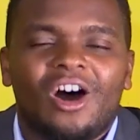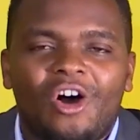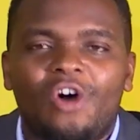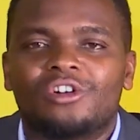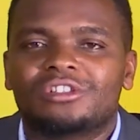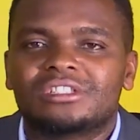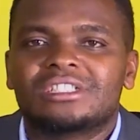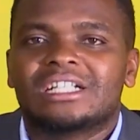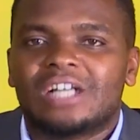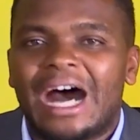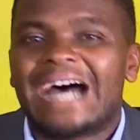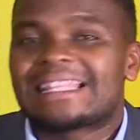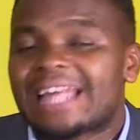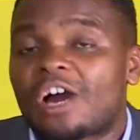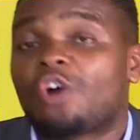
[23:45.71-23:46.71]
on
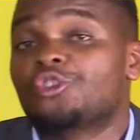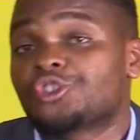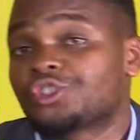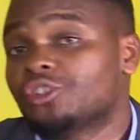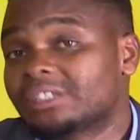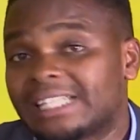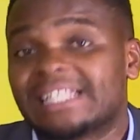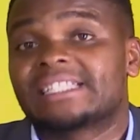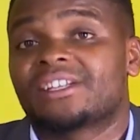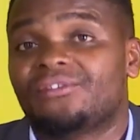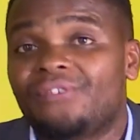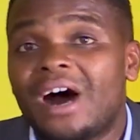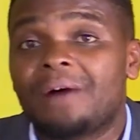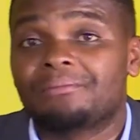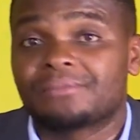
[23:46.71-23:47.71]
other consultancy
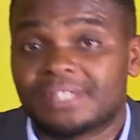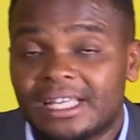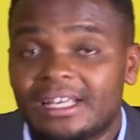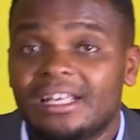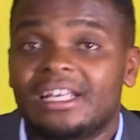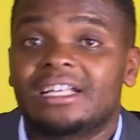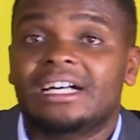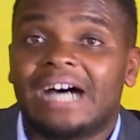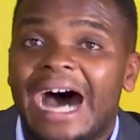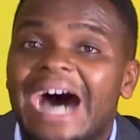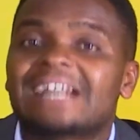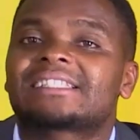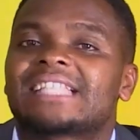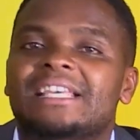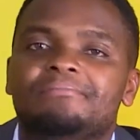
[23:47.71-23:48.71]
firms,
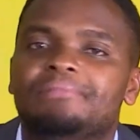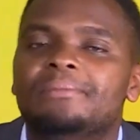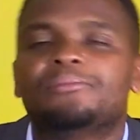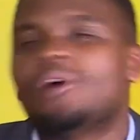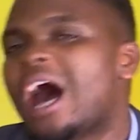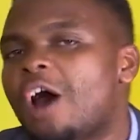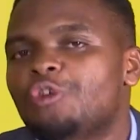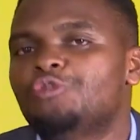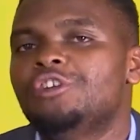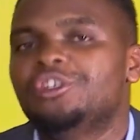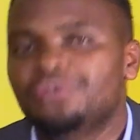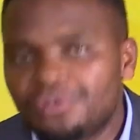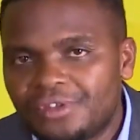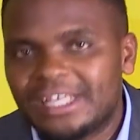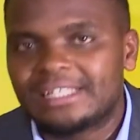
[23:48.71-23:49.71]
asking people, how do we
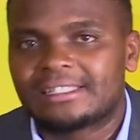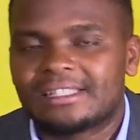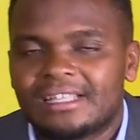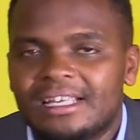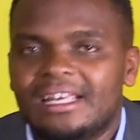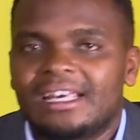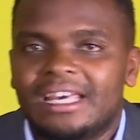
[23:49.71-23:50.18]
do this?